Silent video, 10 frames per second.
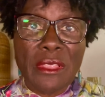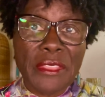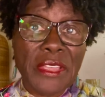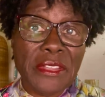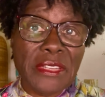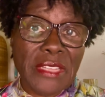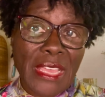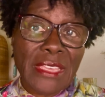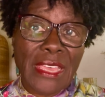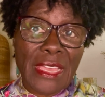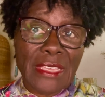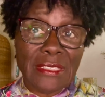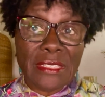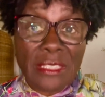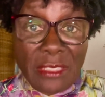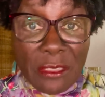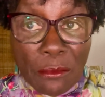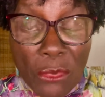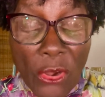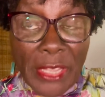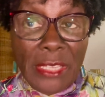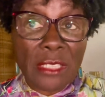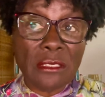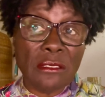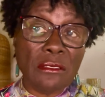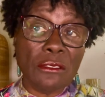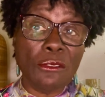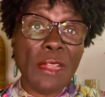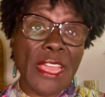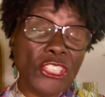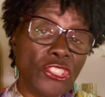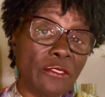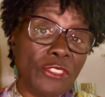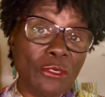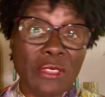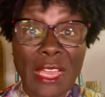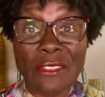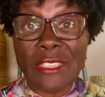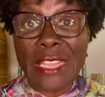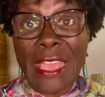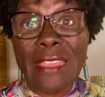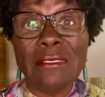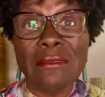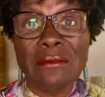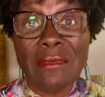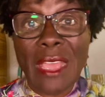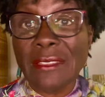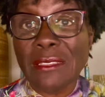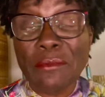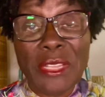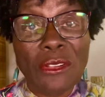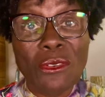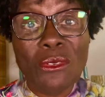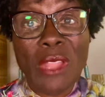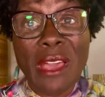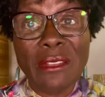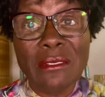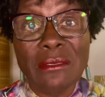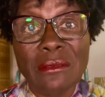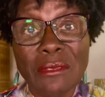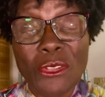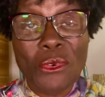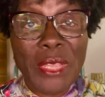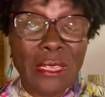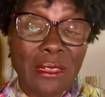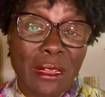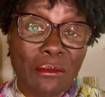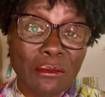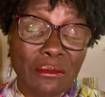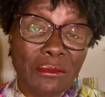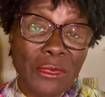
than a decade. Since the market crash of 2008, hasn't been a whole lot of low-income